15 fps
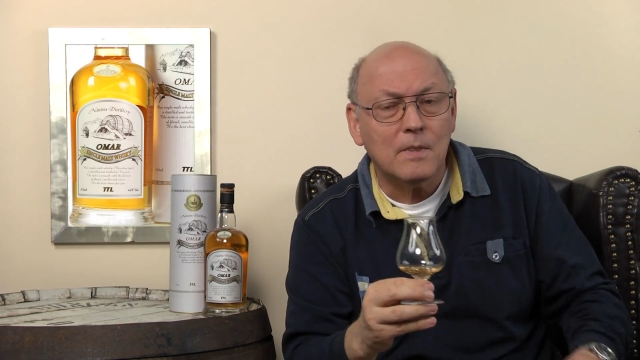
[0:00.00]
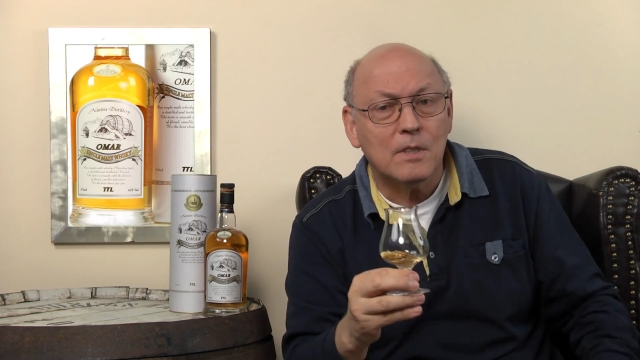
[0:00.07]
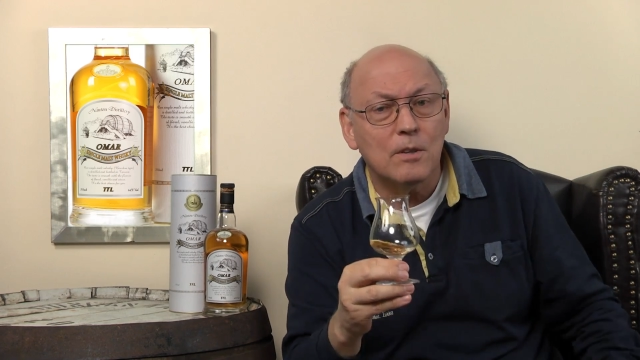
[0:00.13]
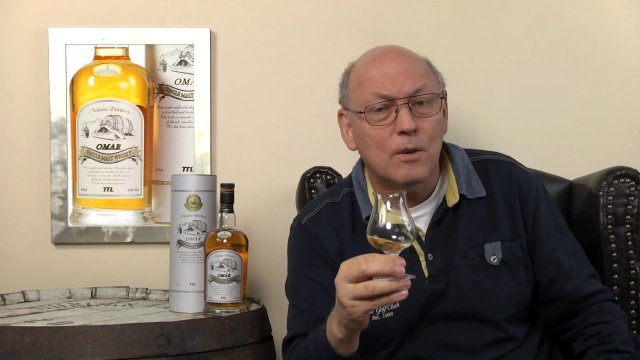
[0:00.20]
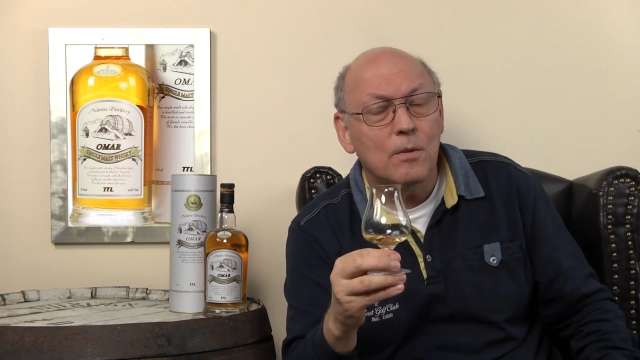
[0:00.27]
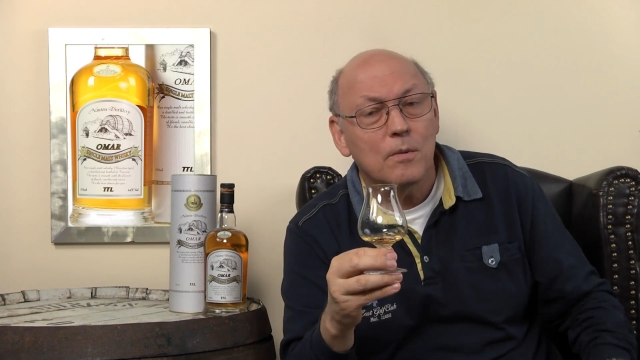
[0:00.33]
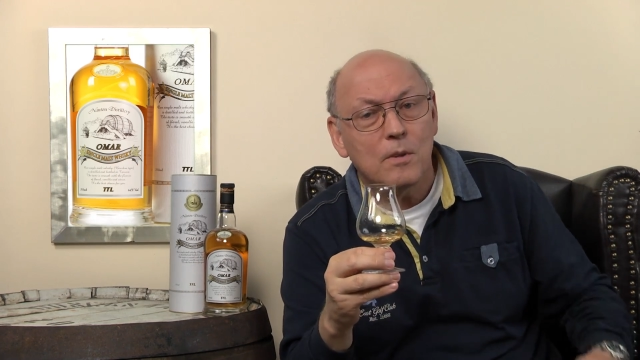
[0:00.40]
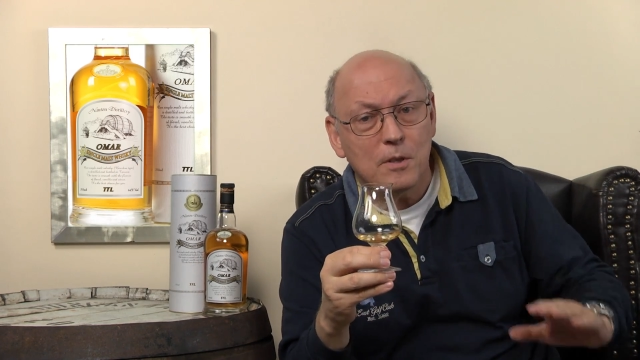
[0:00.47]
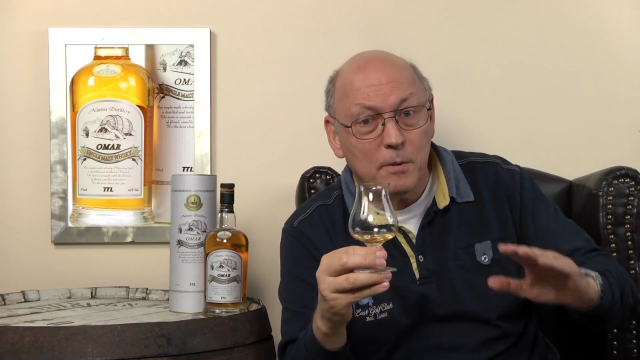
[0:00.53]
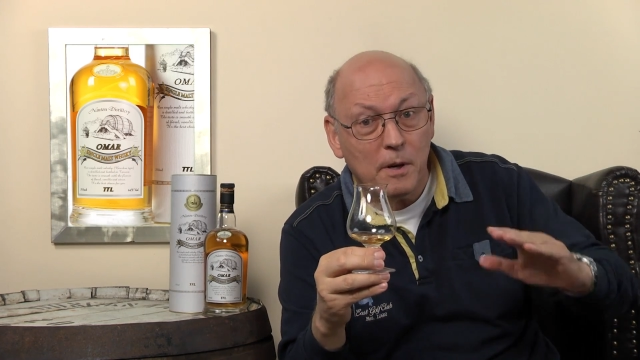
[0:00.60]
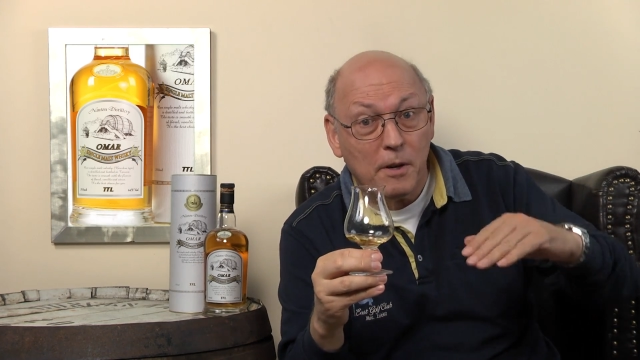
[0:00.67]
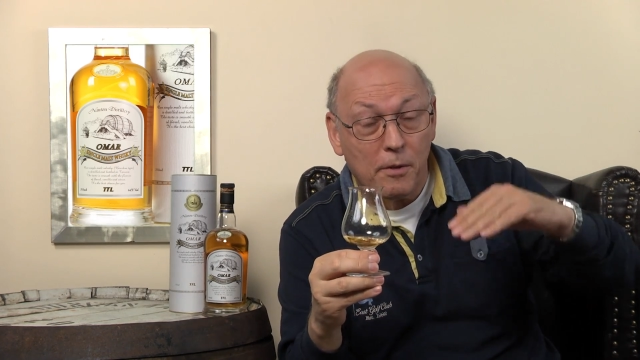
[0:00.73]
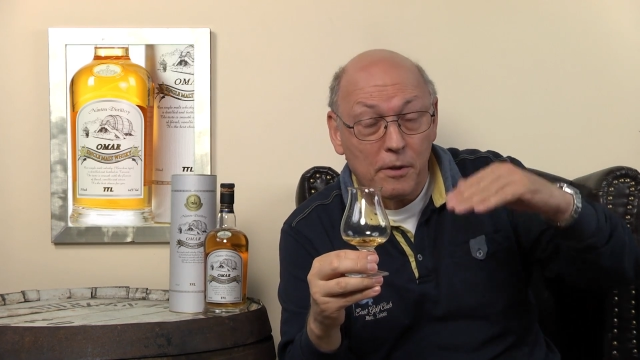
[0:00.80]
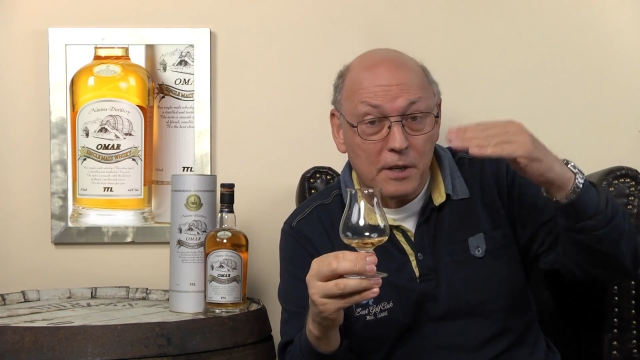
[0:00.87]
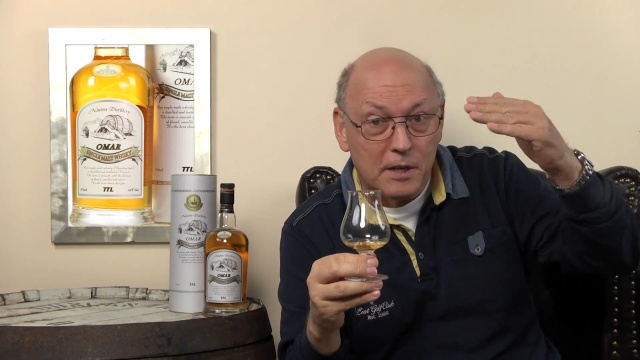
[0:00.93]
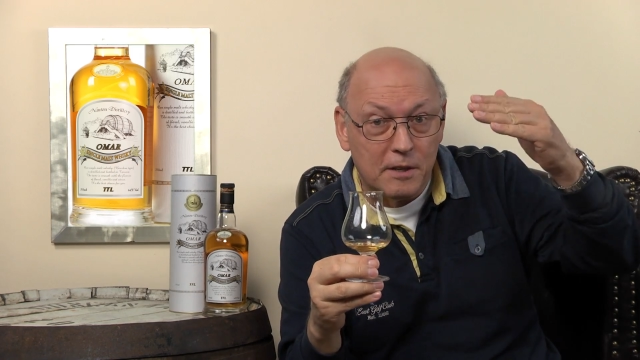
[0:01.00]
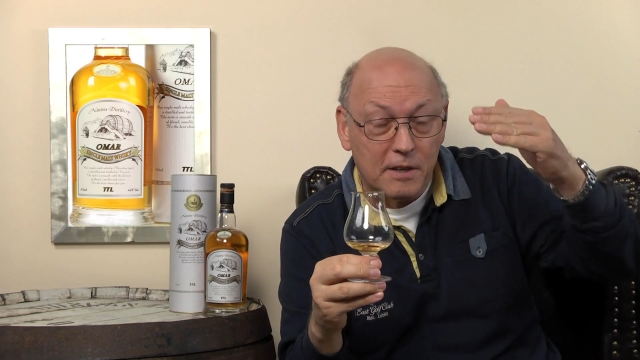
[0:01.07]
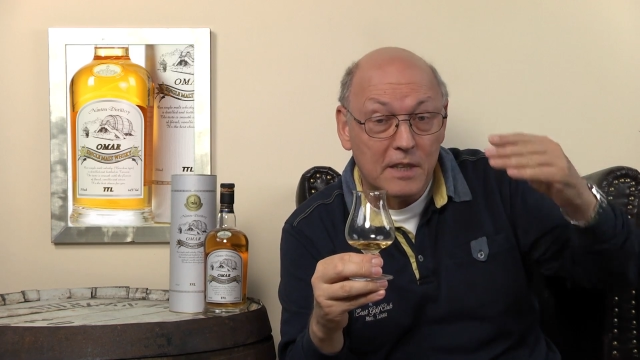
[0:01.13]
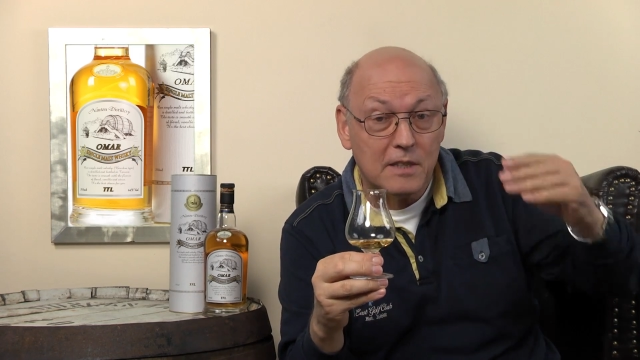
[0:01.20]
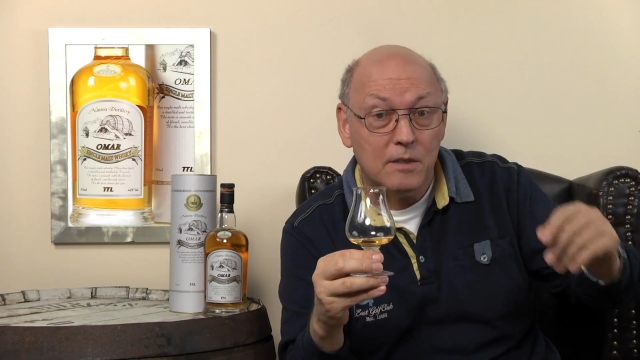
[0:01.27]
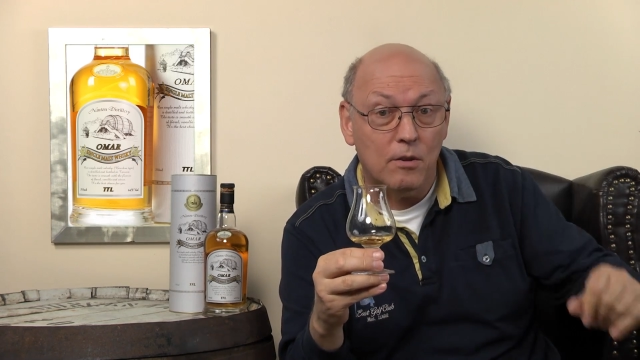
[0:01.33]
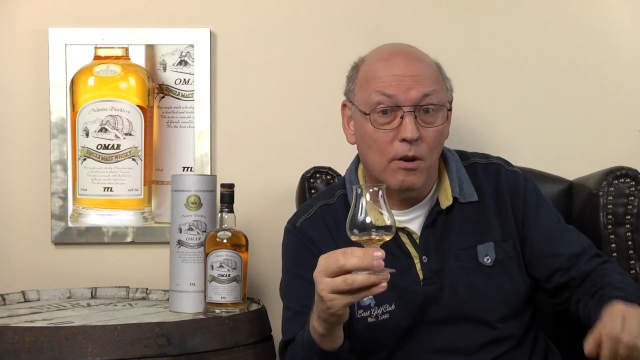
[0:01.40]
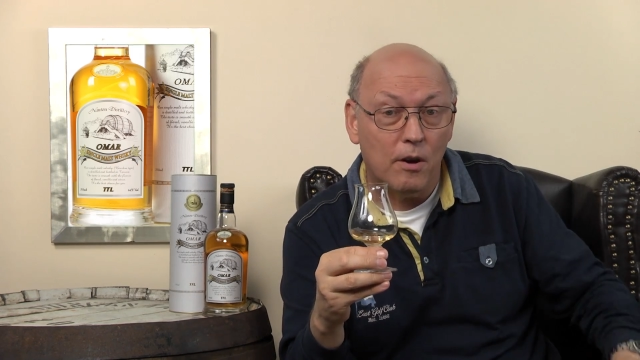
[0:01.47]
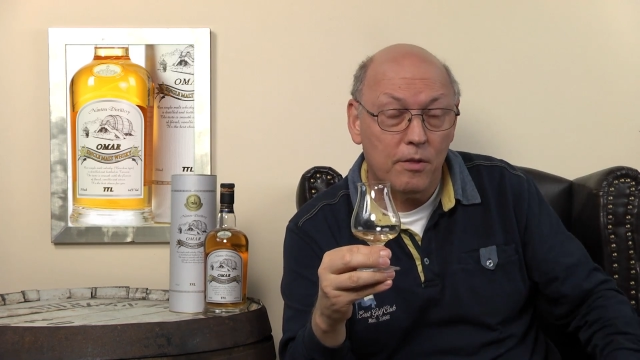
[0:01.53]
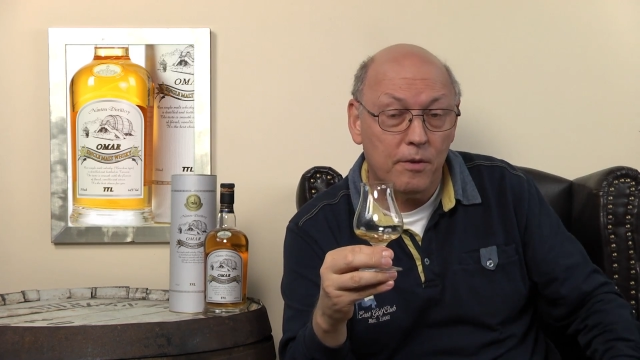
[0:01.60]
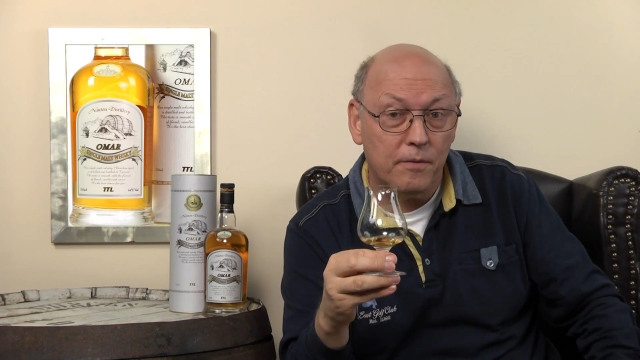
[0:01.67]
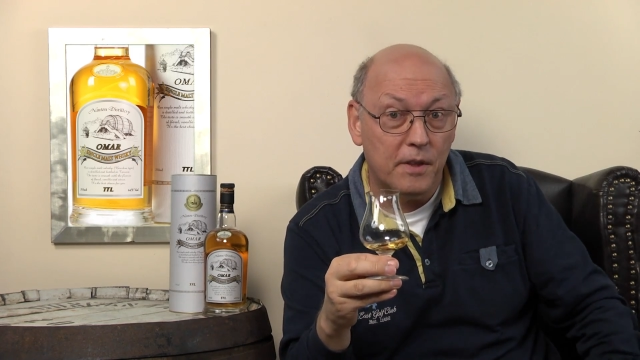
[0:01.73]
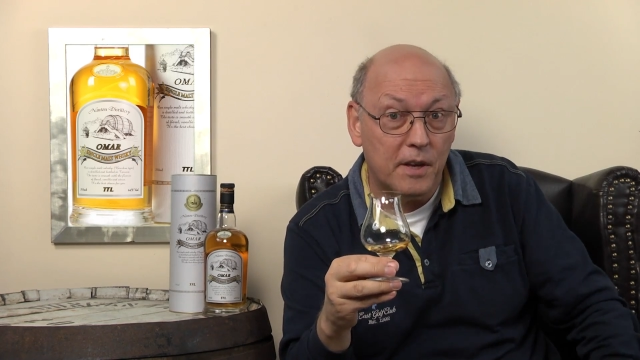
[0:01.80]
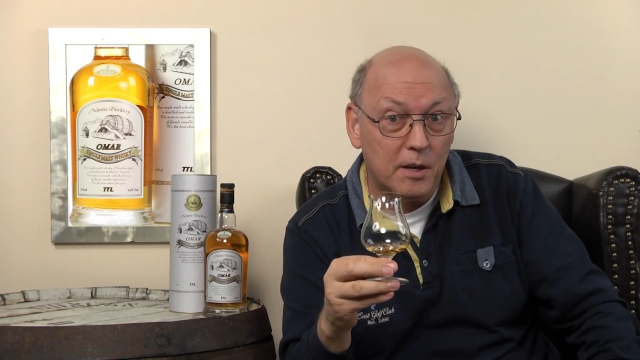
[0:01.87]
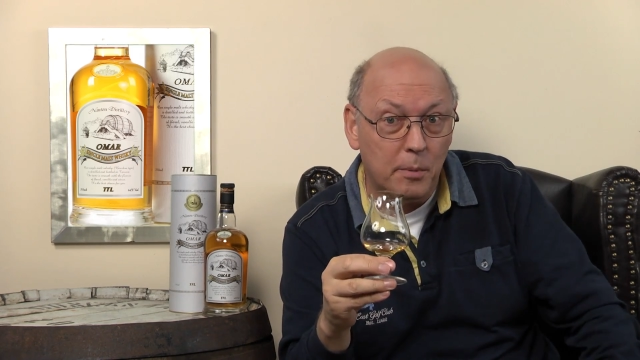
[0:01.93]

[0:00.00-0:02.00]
So 23 degrees north of the